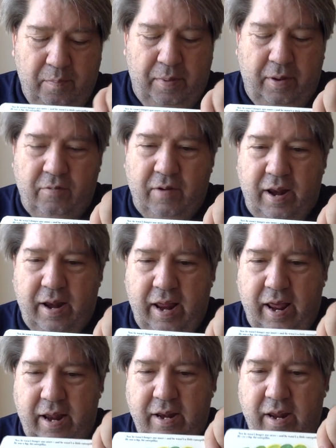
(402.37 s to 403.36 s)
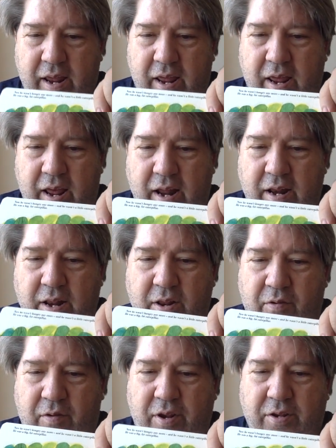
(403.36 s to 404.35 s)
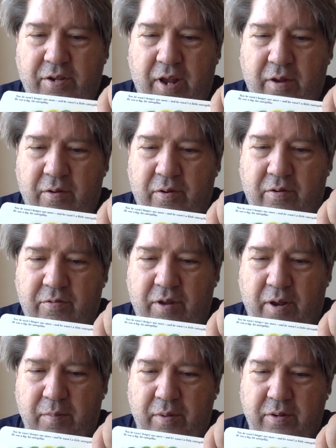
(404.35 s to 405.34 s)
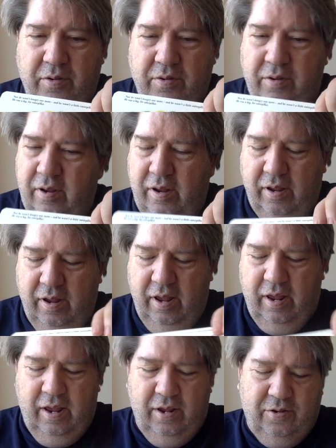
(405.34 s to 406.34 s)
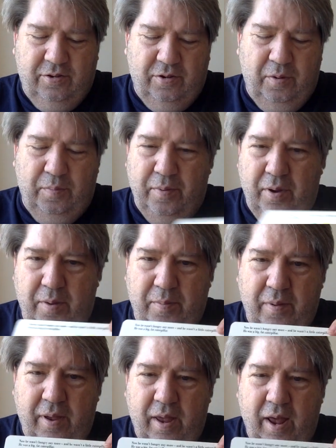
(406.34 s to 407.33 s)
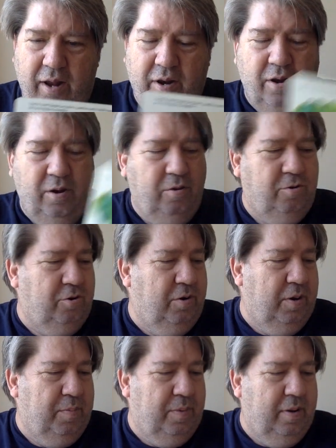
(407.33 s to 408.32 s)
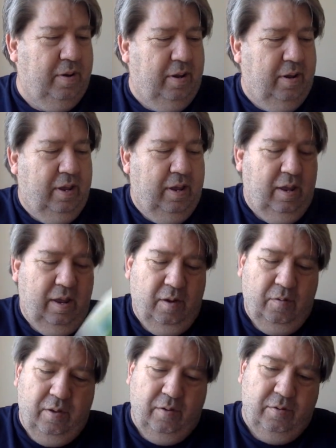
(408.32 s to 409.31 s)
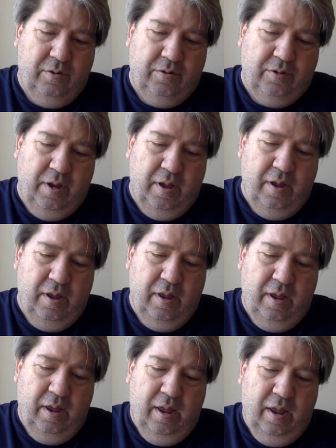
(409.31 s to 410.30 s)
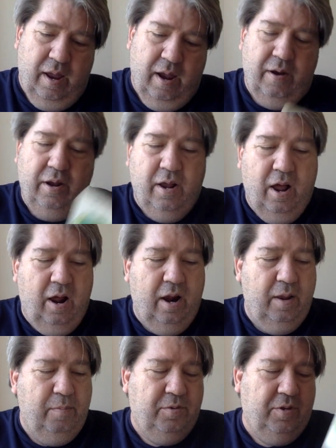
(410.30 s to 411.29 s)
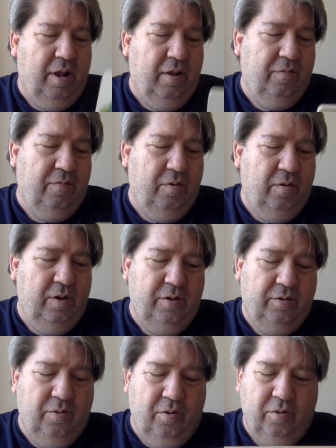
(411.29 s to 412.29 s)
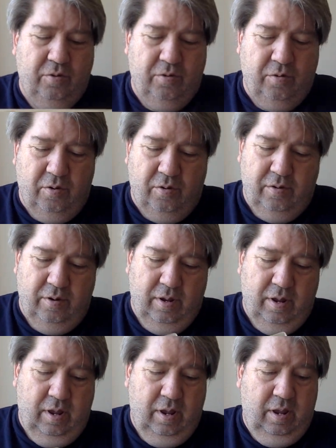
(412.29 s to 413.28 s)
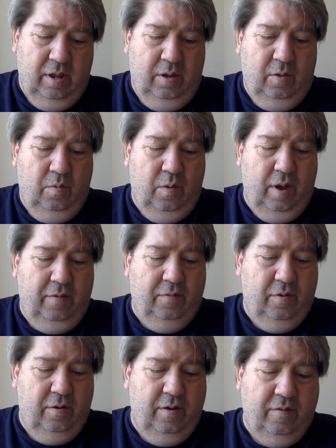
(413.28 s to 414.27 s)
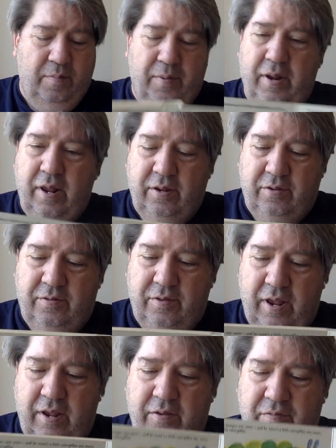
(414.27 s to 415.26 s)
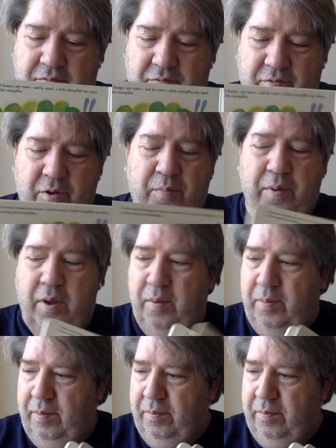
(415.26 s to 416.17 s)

Big red head and then the green segments. Yeah, it's superb. I don't know who drew it, but whether it was Eric Carl himself or his daughter or wife or whoever, but it's superb.